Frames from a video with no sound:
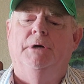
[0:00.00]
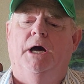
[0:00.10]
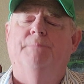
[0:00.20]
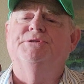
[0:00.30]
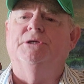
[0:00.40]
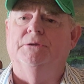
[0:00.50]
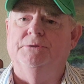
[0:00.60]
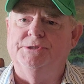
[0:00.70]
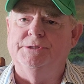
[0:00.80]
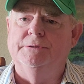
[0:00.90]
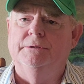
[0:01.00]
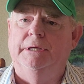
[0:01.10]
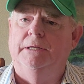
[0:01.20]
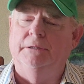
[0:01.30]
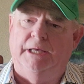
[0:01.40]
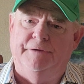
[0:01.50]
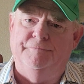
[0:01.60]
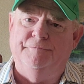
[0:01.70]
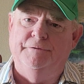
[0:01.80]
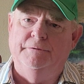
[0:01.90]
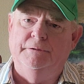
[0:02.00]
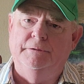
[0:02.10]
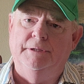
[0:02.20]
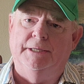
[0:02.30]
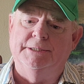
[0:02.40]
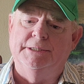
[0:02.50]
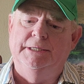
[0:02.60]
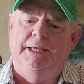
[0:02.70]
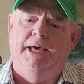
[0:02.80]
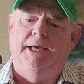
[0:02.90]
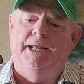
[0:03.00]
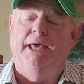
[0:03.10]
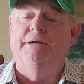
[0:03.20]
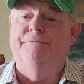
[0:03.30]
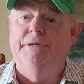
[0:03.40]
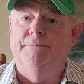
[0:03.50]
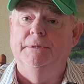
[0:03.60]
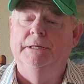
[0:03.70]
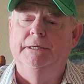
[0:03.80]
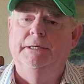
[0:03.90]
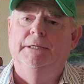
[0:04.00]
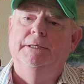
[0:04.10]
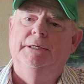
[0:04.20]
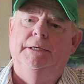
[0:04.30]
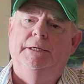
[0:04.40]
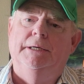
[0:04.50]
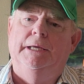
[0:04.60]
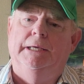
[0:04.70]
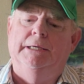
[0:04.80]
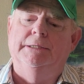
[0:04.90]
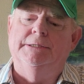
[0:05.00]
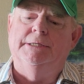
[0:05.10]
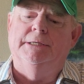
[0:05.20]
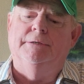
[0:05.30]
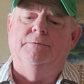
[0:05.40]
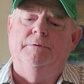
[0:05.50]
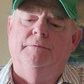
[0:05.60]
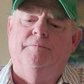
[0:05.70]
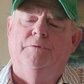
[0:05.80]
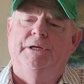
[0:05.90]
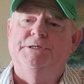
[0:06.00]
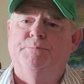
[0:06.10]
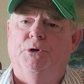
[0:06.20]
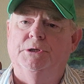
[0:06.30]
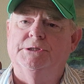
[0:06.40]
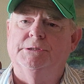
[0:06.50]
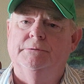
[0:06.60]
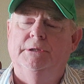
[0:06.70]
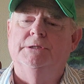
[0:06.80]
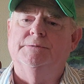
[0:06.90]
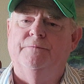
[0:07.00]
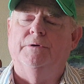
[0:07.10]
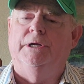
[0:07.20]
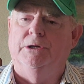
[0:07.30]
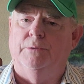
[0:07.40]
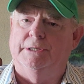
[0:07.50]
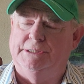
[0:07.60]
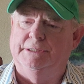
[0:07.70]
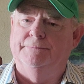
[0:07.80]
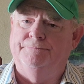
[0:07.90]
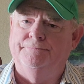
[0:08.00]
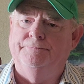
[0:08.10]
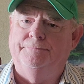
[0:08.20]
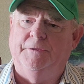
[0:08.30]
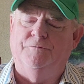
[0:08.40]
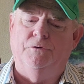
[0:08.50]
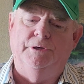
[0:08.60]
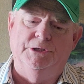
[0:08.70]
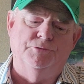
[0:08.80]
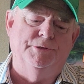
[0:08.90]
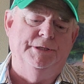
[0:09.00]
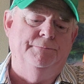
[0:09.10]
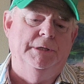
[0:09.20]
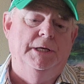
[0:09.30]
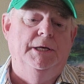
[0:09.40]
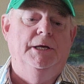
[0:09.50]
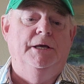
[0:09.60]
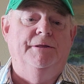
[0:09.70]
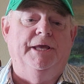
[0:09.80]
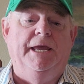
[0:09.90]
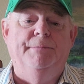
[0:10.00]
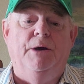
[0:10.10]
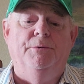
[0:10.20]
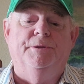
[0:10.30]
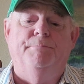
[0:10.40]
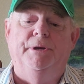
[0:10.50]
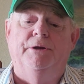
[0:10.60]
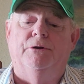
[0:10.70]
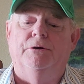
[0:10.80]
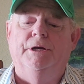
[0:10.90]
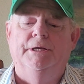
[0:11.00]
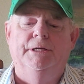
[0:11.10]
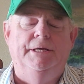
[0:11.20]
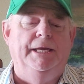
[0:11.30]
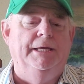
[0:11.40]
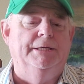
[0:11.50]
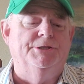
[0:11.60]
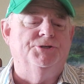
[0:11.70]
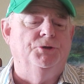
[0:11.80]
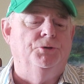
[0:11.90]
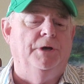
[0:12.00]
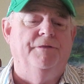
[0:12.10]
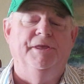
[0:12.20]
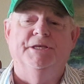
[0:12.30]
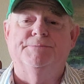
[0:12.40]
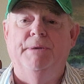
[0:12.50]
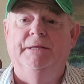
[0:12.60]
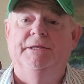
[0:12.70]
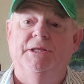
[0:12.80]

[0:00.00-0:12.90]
obstacles in life that he had ahead of him. And I've read his books, and it's very interesting. Very interesting. They came out with a beer, and so I think it's mainly